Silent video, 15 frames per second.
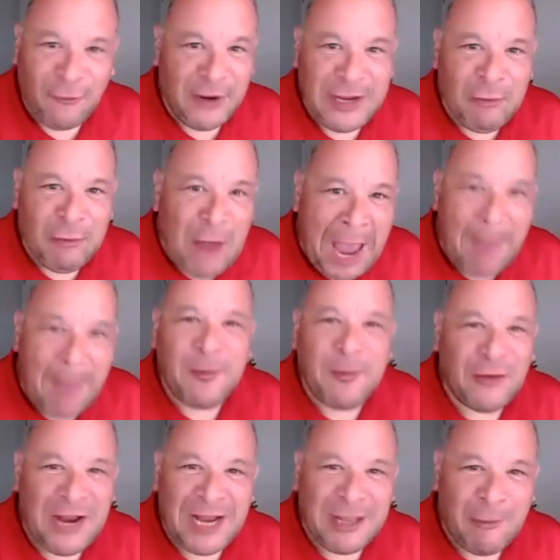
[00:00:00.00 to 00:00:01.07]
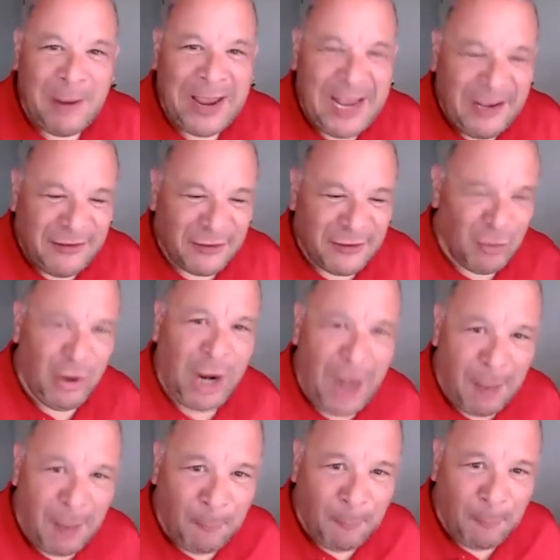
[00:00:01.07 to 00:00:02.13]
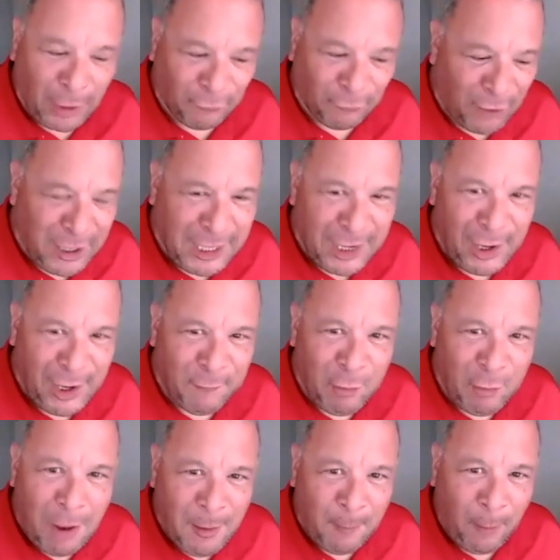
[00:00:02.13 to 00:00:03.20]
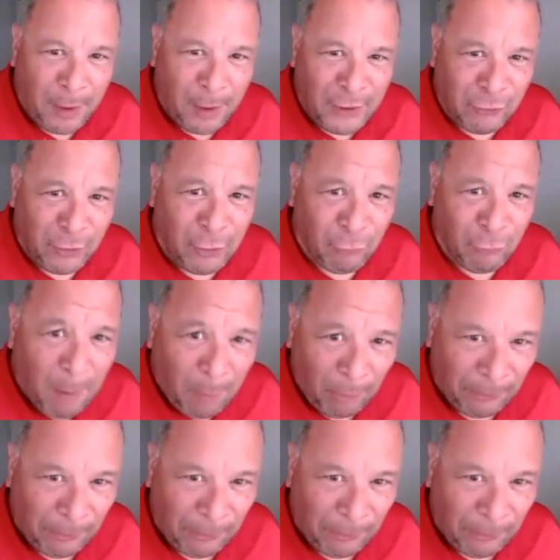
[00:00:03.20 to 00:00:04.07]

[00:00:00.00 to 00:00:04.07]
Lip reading: you have to say it the way he says. You don't have the bullets, Freddie. If you don't have the bullets, you're in trouble.